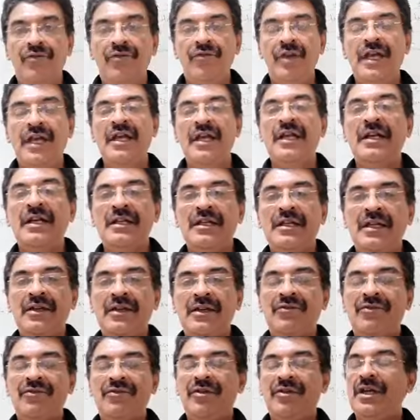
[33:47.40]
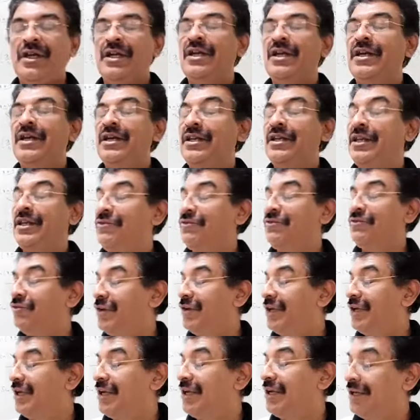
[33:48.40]
very, very,
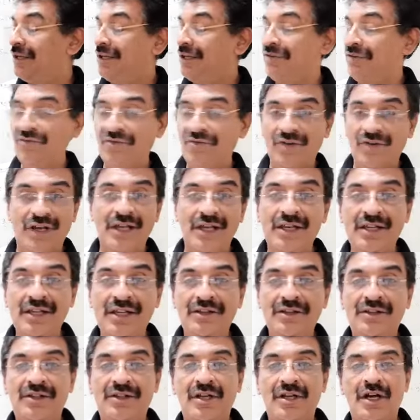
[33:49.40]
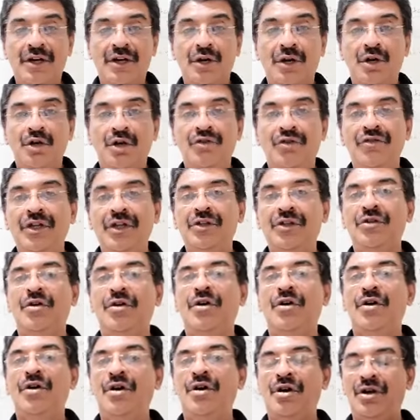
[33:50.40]
very, very thorough with
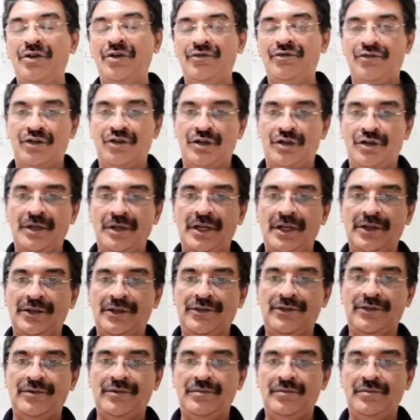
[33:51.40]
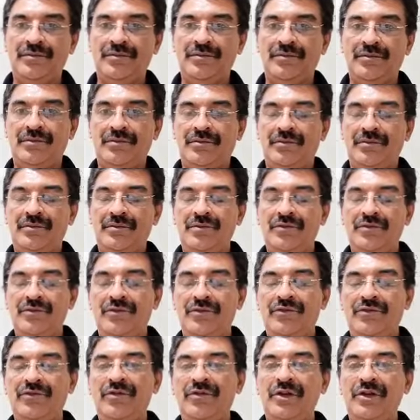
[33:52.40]
all formulas.
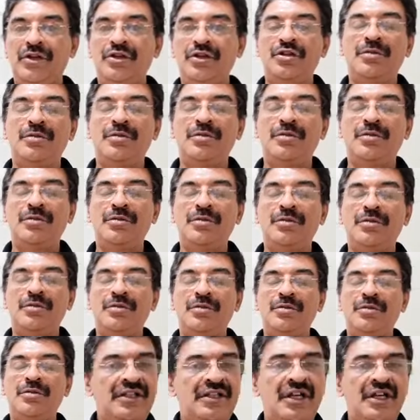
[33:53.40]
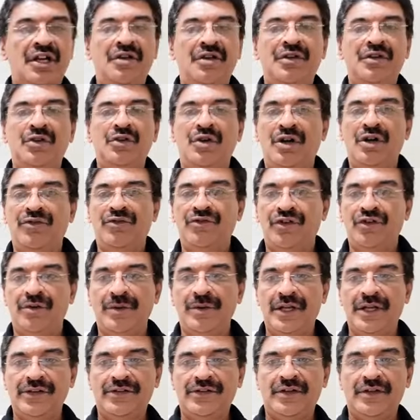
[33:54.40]
You should be very, very thorough with all
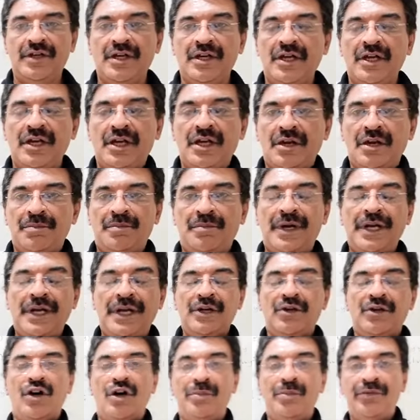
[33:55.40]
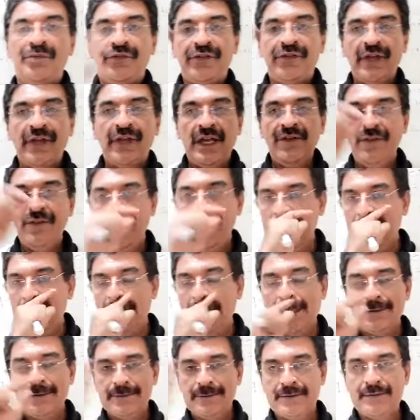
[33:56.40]
formulas. By observing a
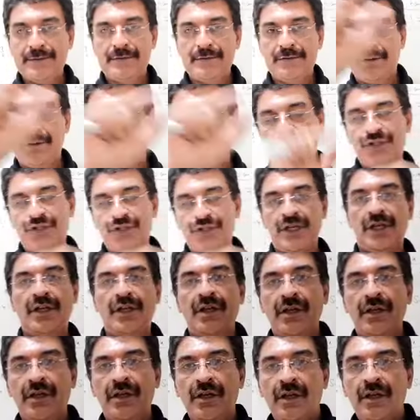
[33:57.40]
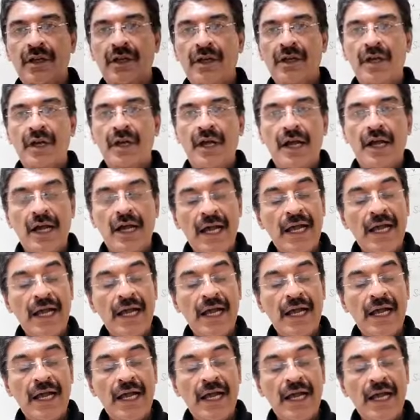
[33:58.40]
question, at
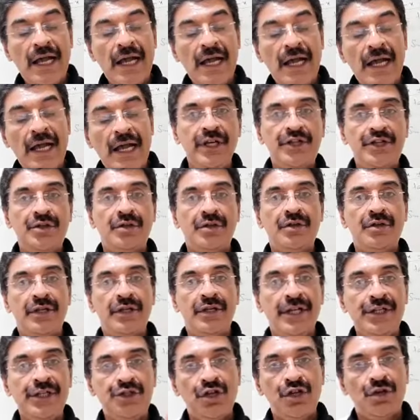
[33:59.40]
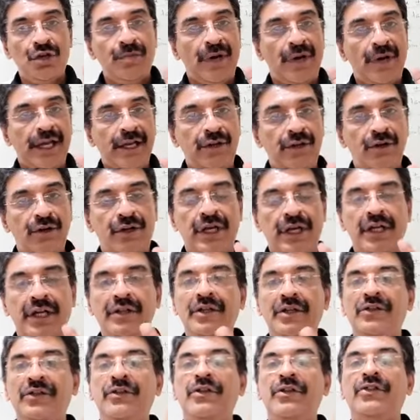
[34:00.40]
once it should click to your mind, okay,
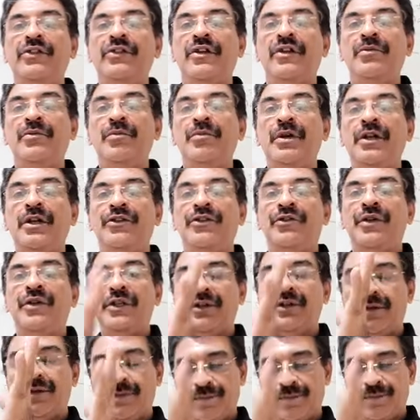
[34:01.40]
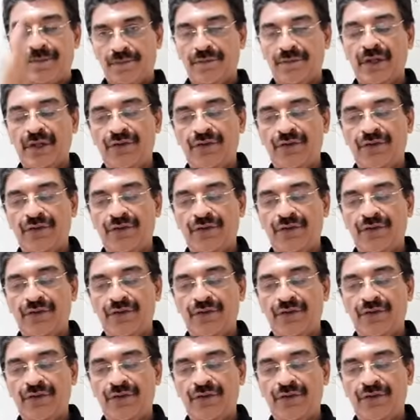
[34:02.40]
this resembles with this